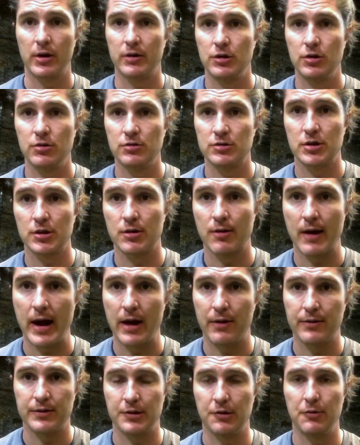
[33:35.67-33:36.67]
use the
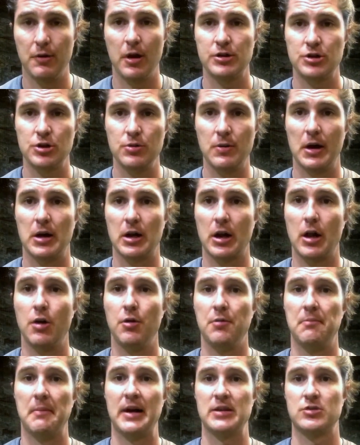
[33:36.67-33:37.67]
ground to
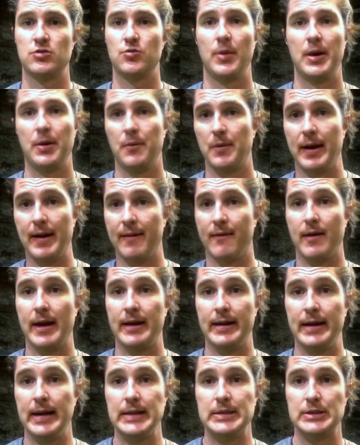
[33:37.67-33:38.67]
unload my swing whenever
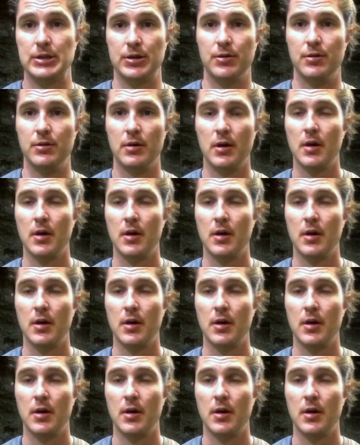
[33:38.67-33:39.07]
I need to.